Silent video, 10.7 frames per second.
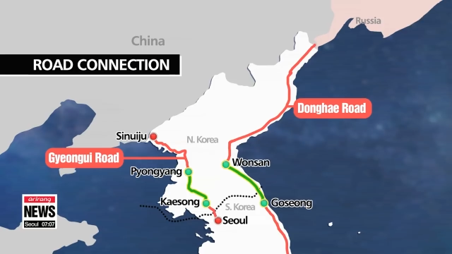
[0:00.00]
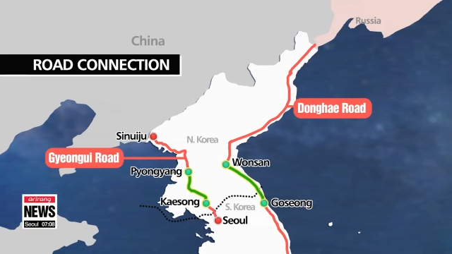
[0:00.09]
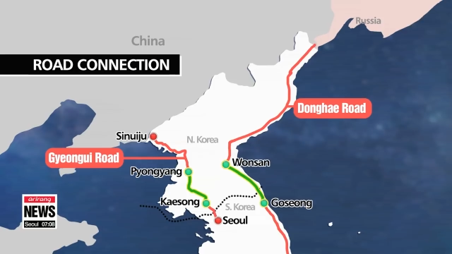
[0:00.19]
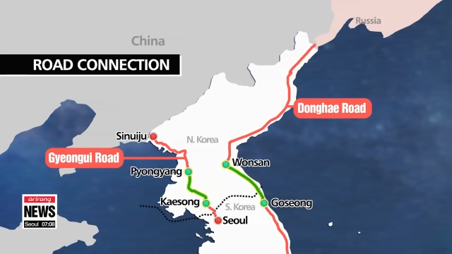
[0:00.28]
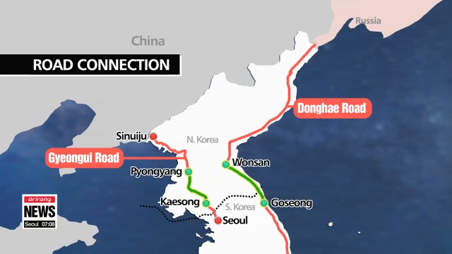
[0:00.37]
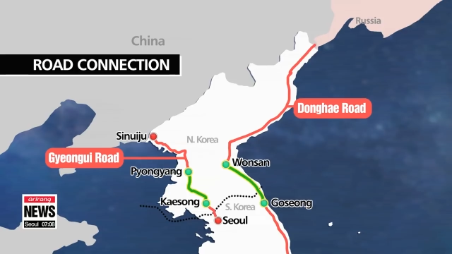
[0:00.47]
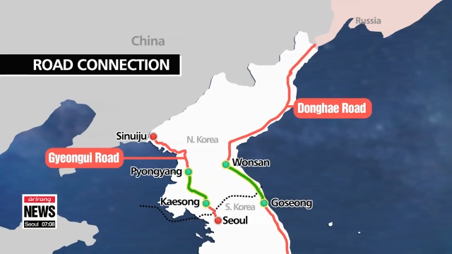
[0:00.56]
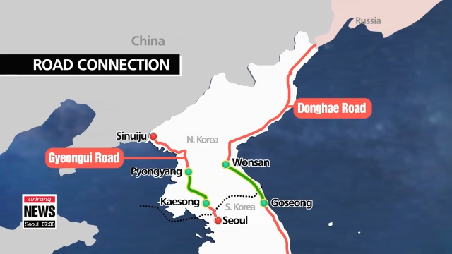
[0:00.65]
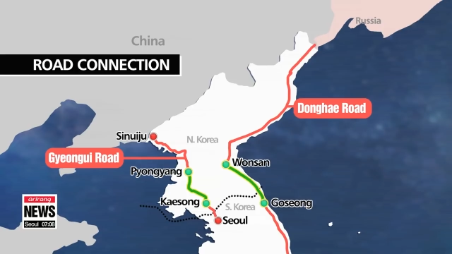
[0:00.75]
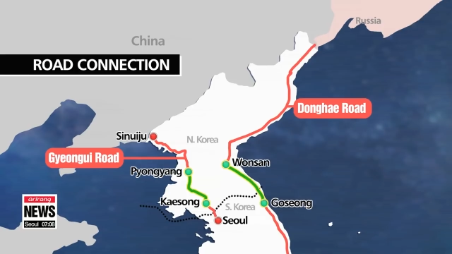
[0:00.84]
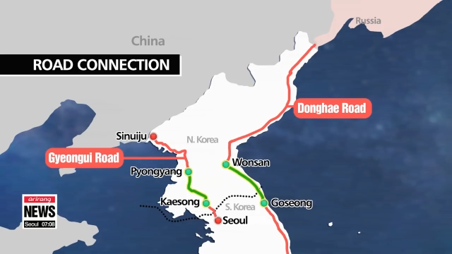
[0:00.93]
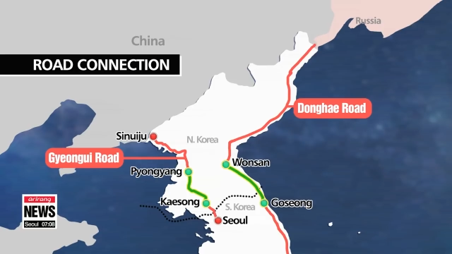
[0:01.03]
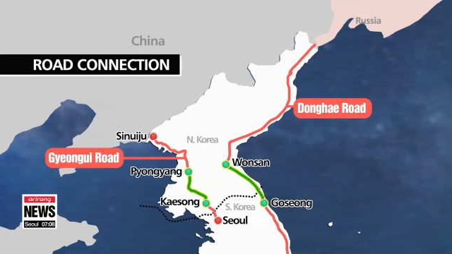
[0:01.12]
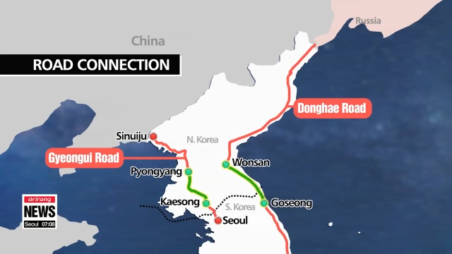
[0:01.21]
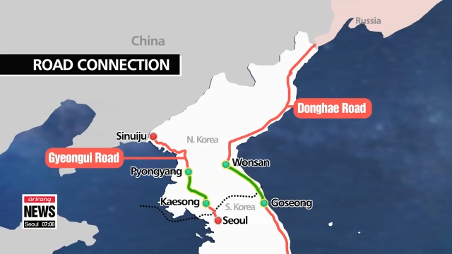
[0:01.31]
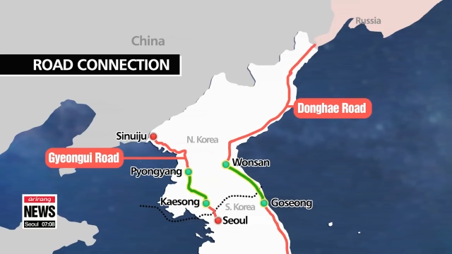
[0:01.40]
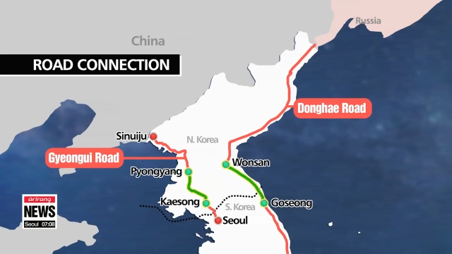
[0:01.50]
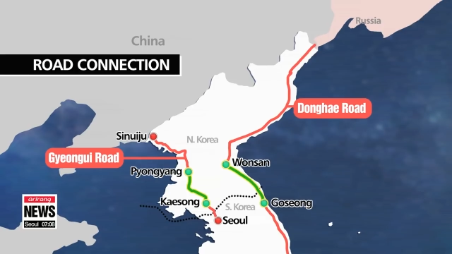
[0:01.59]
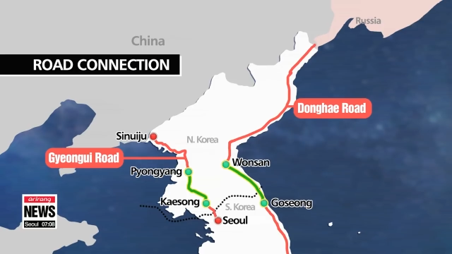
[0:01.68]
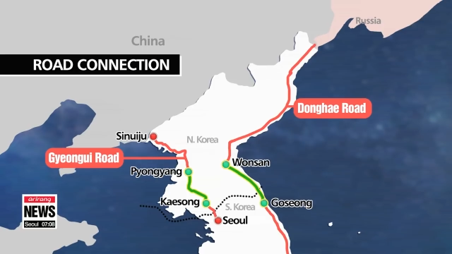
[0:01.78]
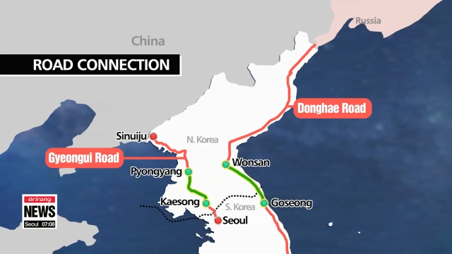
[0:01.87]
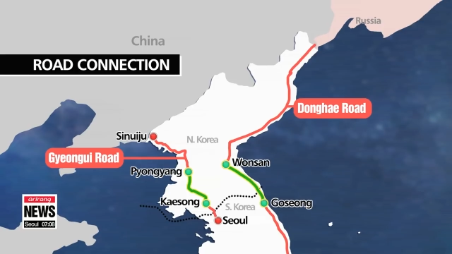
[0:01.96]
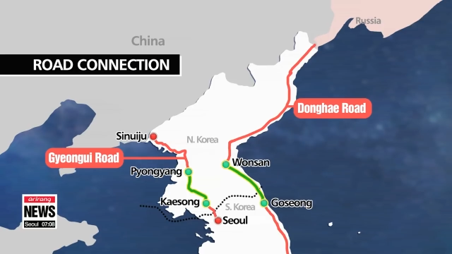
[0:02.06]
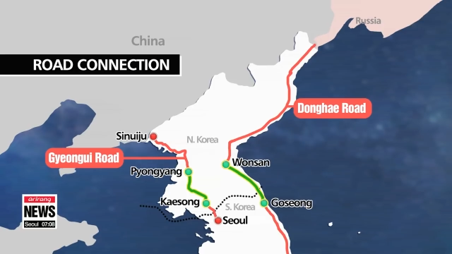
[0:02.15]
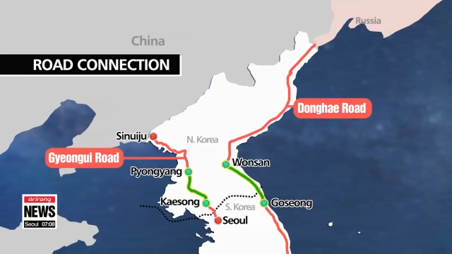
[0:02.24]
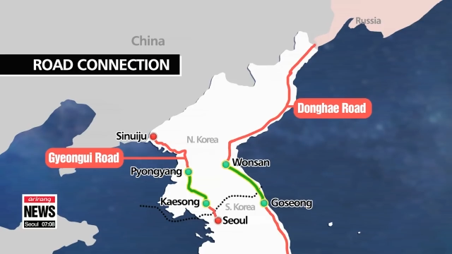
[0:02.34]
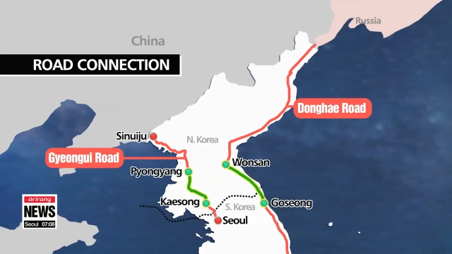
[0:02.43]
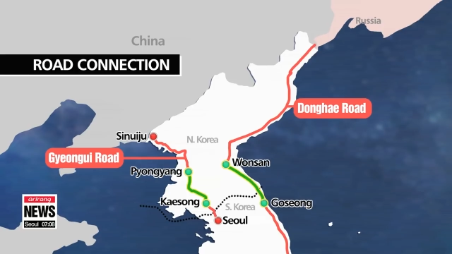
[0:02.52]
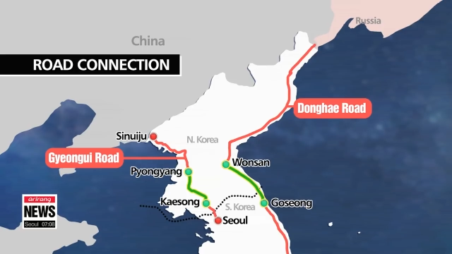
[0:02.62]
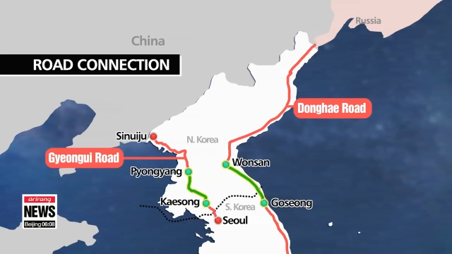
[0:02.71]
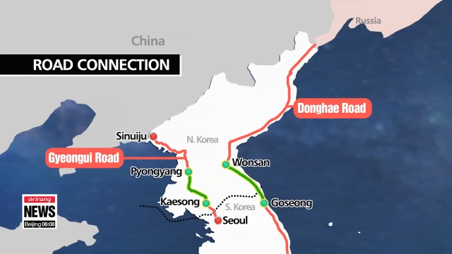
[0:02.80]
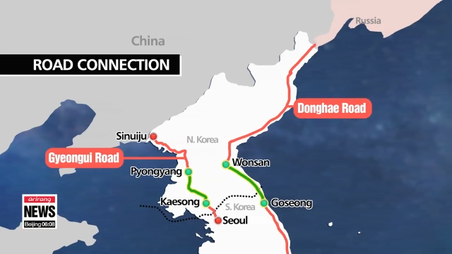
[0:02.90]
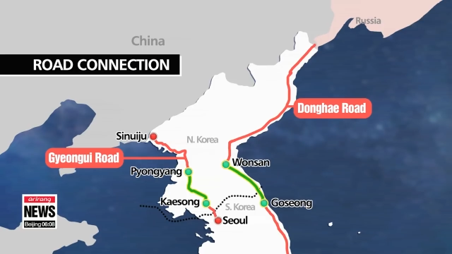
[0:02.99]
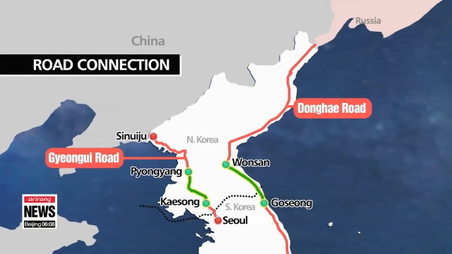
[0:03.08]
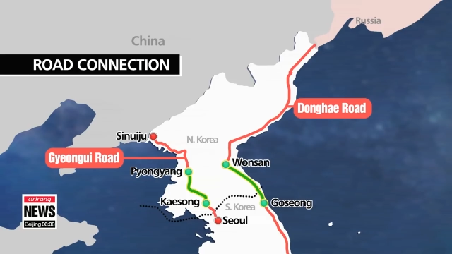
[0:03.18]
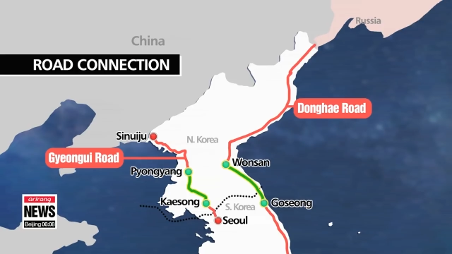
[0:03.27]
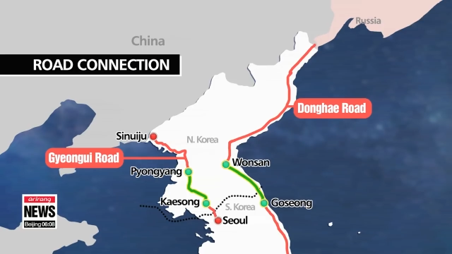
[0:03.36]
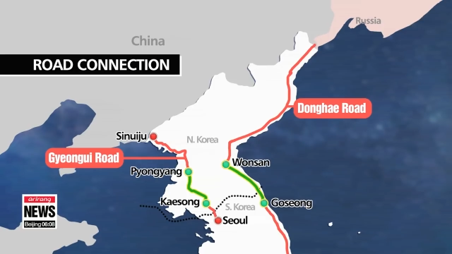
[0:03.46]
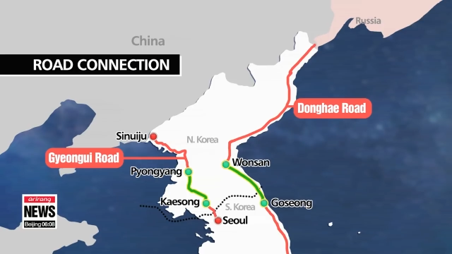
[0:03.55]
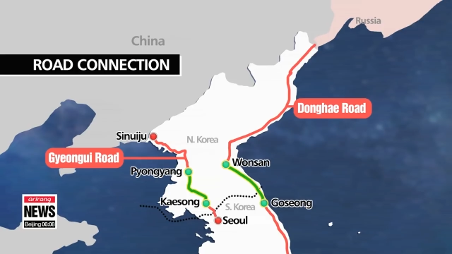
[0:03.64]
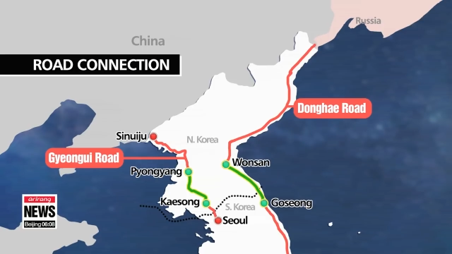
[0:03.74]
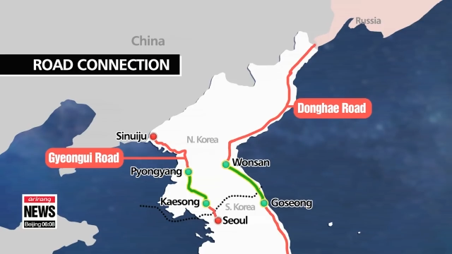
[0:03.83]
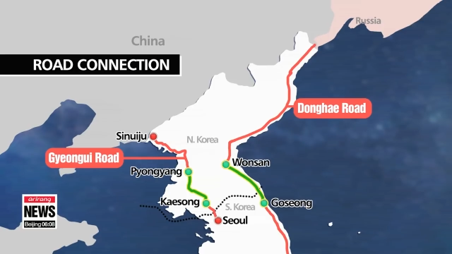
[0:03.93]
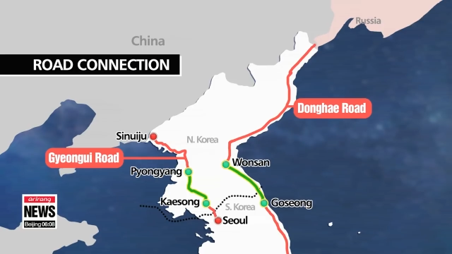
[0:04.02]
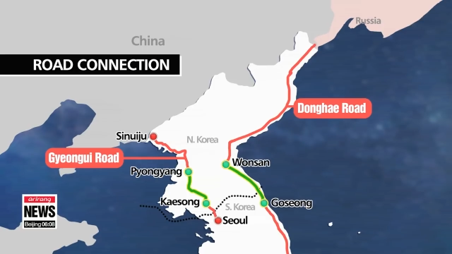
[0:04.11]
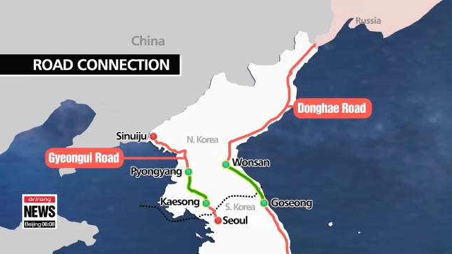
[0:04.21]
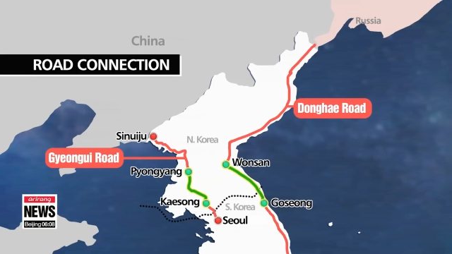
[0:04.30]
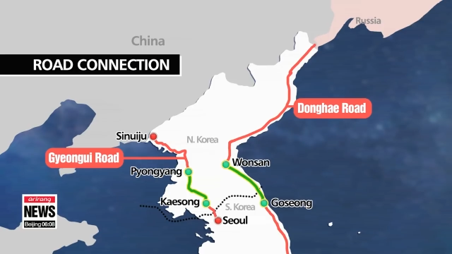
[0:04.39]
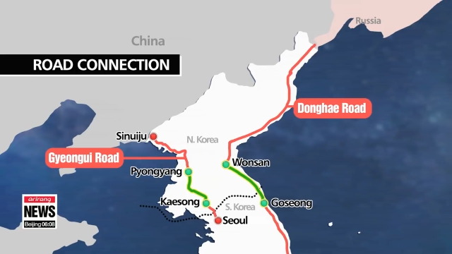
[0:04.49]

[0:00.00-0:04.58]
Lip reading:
Nobody's mouth can be seen.